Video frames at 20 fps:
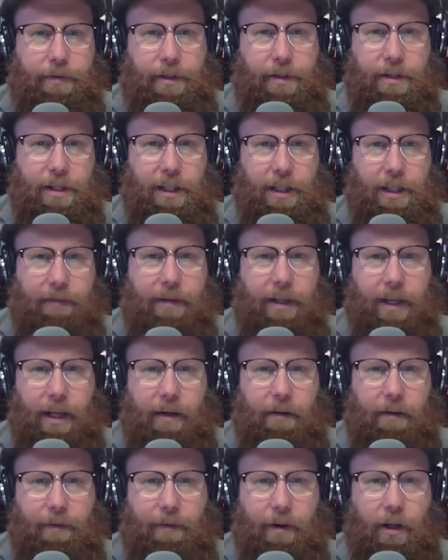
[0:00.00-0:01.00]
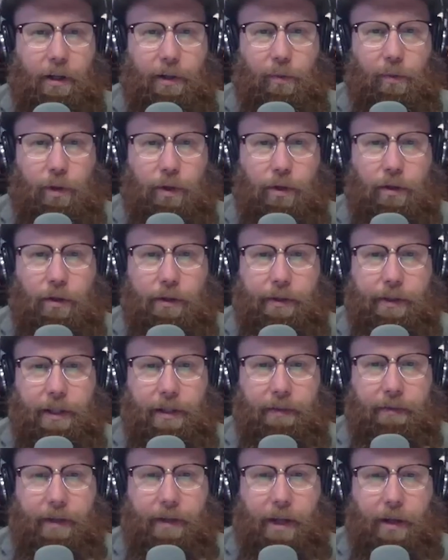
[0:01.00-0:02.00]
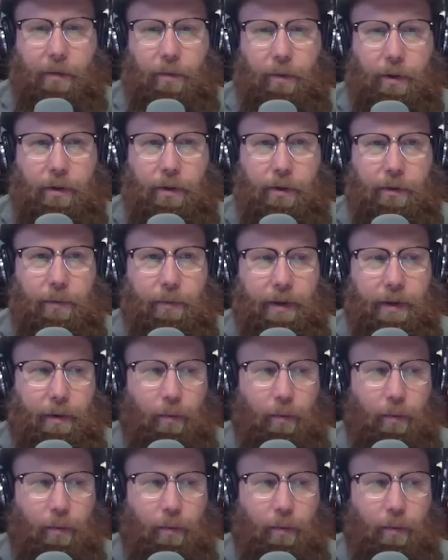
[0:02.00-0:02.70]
just living in a fallen world, living in a world